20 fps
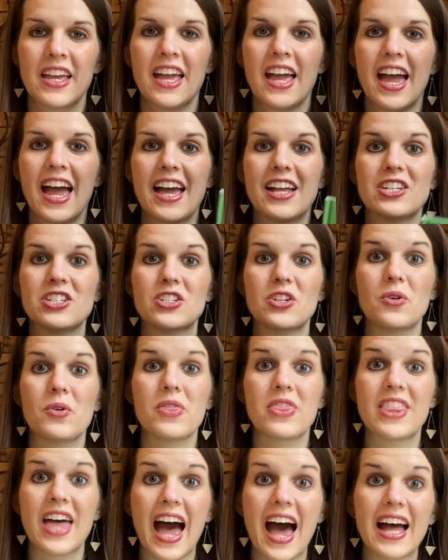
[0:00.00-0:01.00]
And so
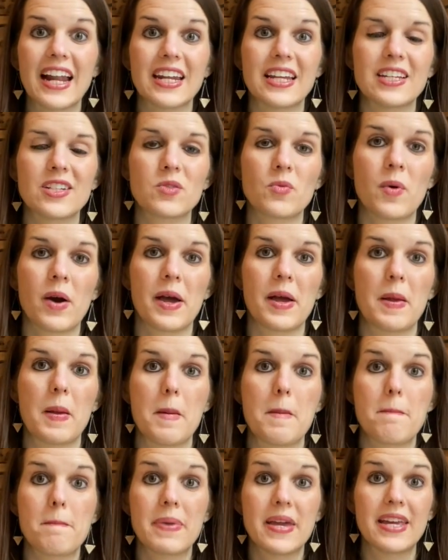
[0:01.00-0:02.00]
that is what
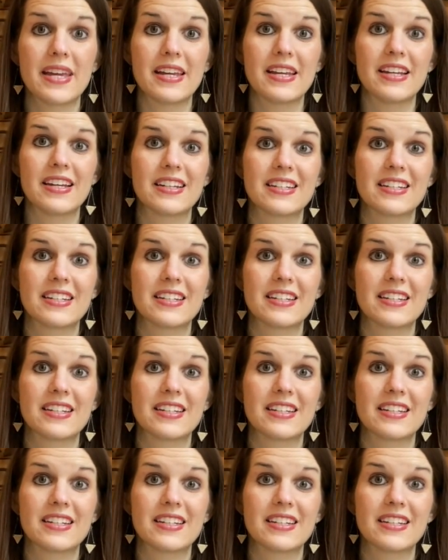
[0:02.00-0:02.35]
P